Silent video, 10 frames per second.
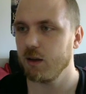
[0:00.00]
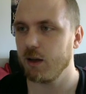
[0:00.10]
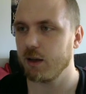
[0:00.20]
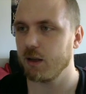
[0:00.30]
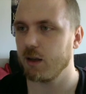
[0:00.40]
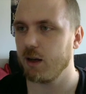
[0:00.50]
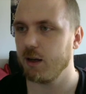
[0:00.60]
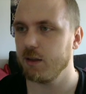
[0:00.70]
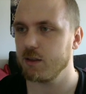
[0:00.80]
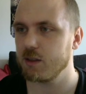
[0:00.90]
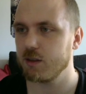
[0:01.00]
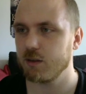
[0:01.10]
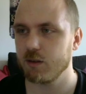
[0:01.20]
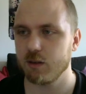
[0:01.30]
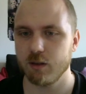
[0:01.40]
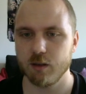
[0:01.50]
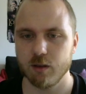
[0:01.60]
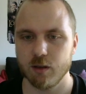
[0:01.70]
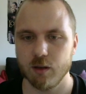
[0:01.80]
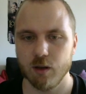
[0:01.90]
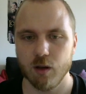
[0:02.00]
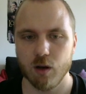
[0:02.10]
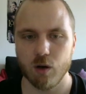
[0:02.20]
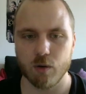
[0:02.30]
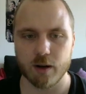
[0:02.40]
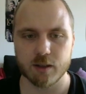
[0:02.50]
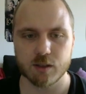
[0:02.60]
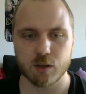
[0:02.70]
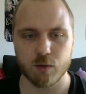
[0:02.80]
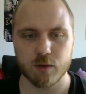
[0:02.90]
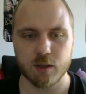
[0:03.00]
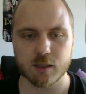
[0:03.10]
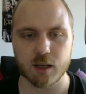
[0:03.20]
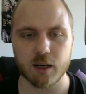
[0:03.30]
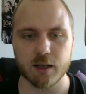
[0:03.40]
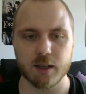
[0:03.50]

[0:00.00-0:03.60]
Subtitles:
I can hide this. Alright, so this guy